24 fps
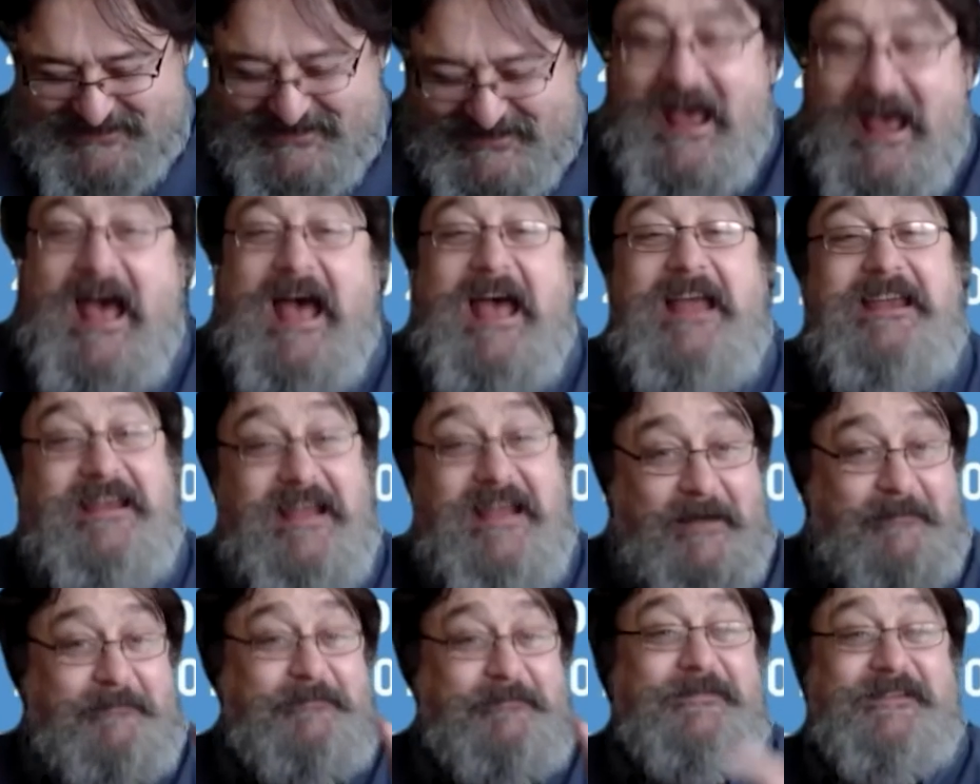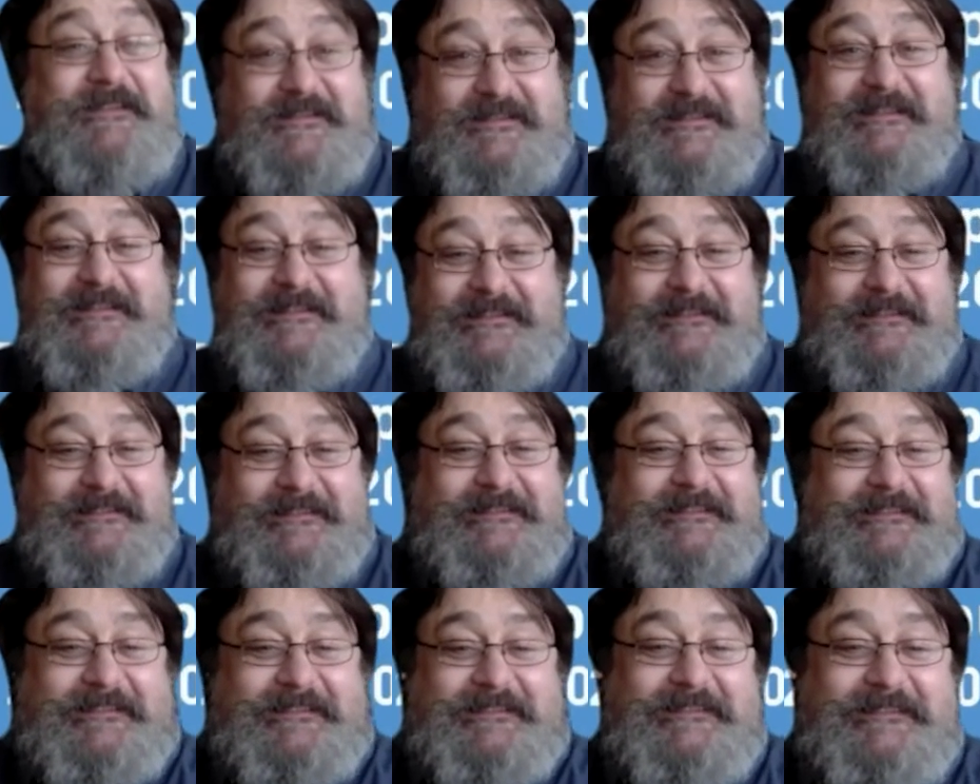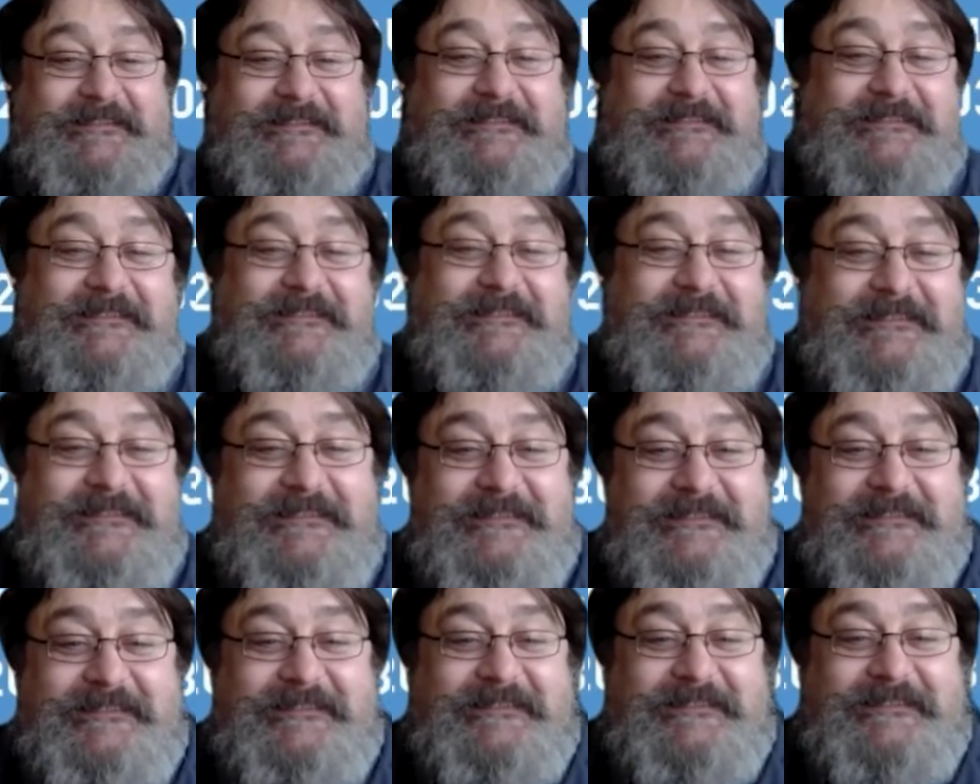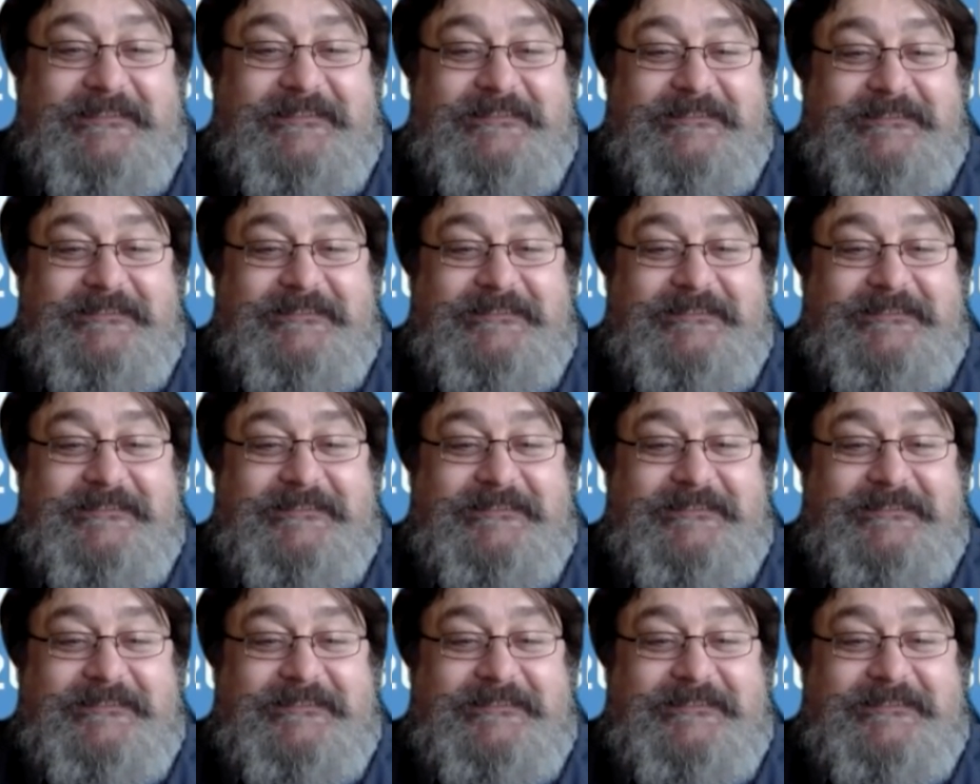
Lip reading: The data should have helped you not to get in that storm.